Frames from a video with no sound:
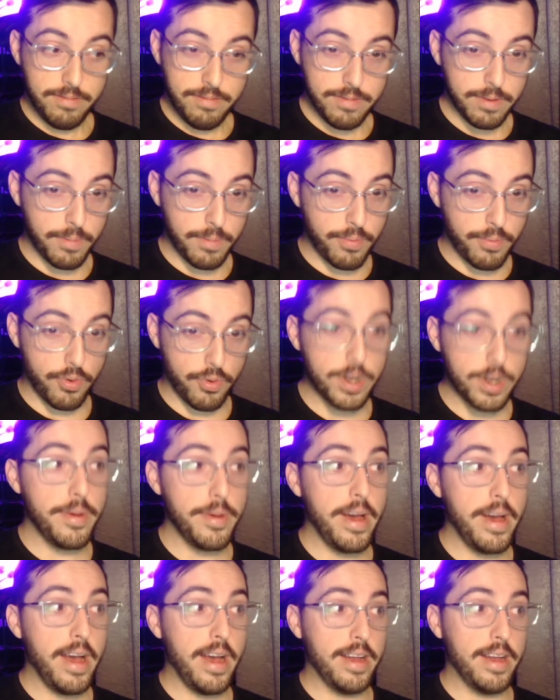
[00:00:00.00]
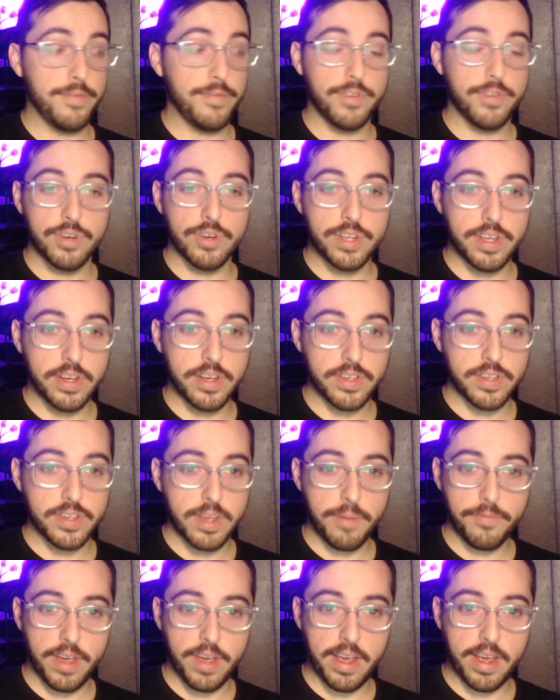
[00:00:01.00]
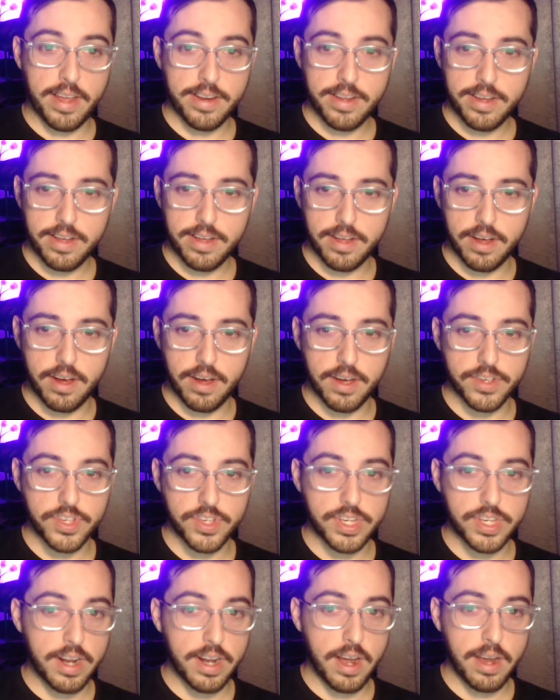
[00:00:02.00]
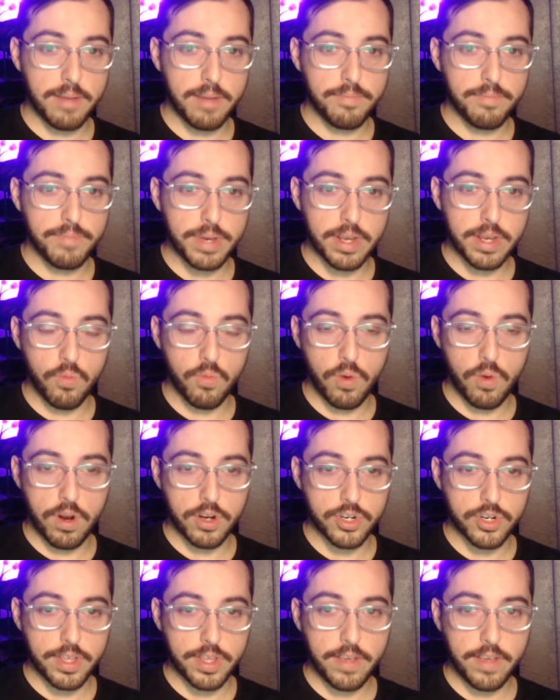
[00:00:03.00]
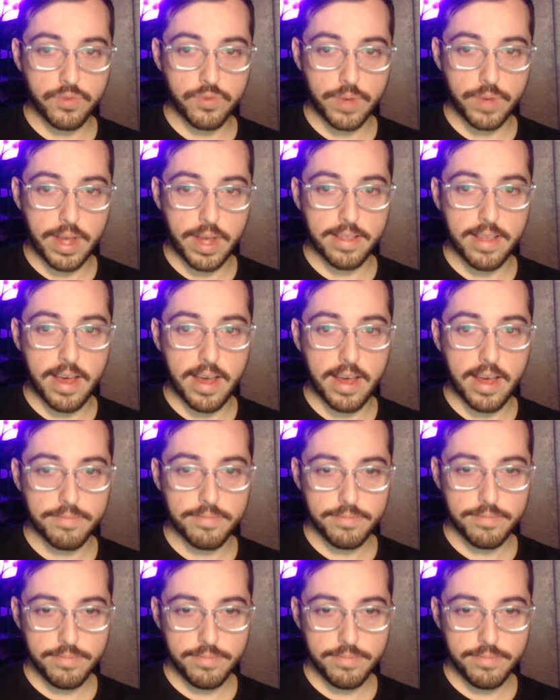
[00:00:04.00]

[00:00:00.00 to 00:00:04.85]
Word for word: pretty bad if you're a TSM fan. C9 beat 100 Thieves. We had that.